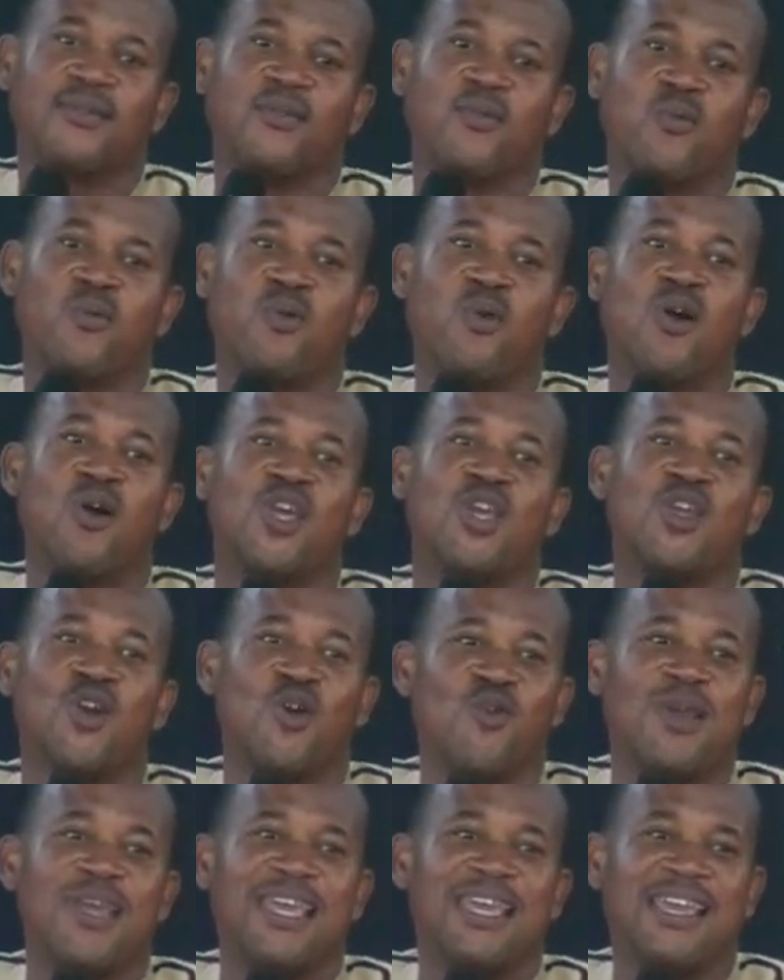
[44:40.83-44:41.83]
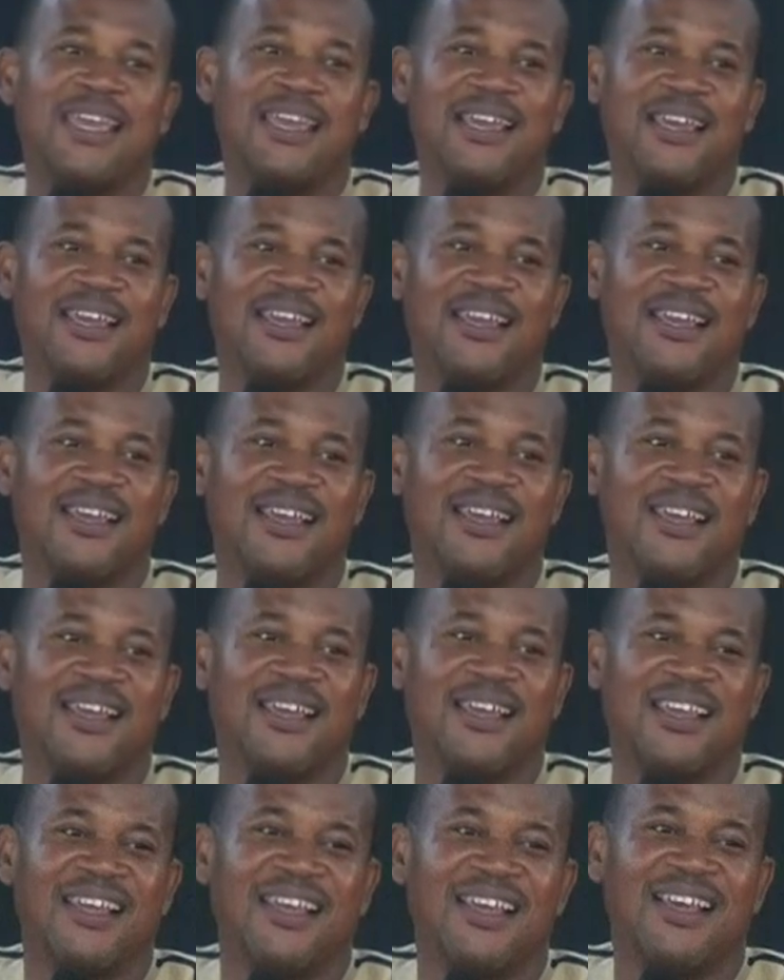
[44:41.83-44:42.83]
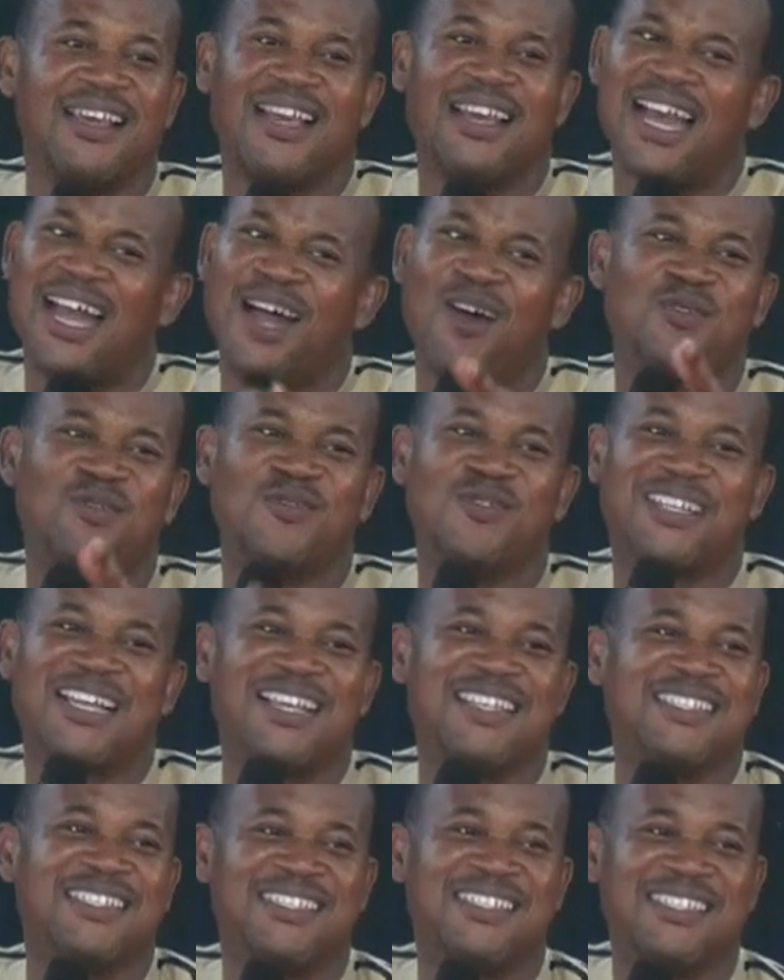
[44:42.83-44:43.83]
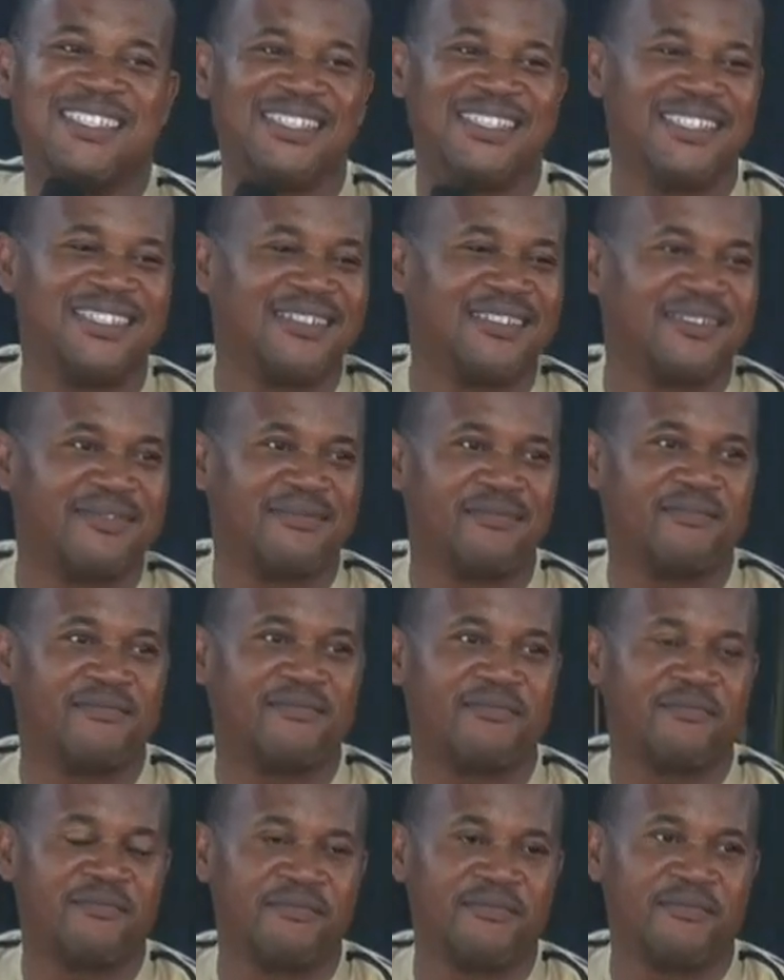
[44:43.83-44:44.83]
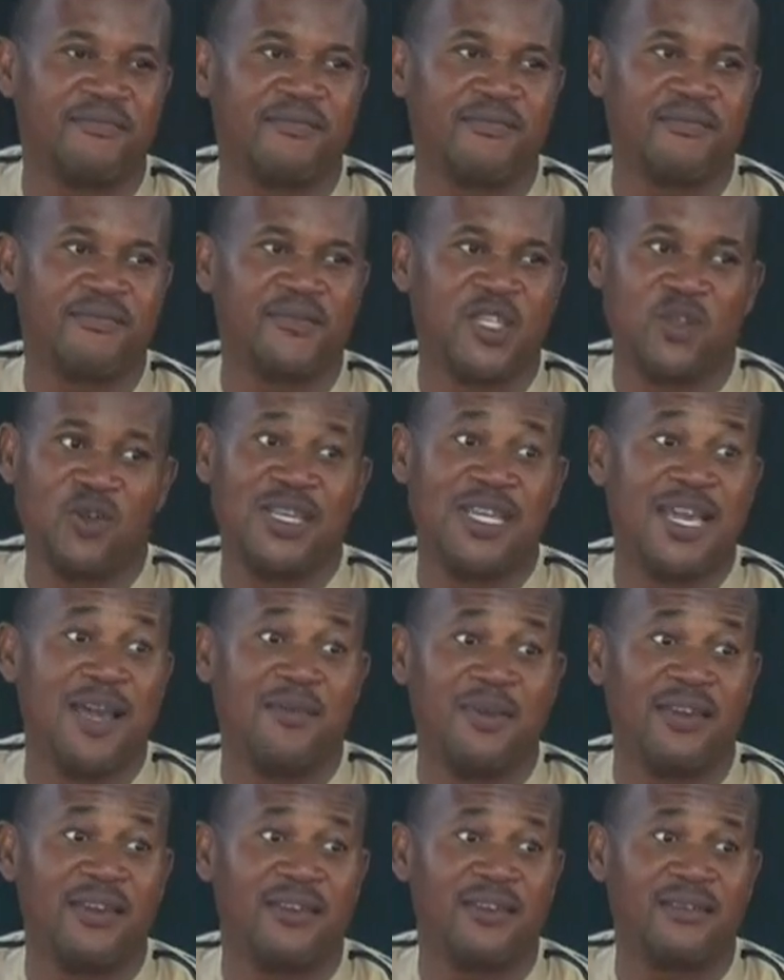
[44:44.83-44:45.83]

Walk your way out of scarcity. Did you hear me?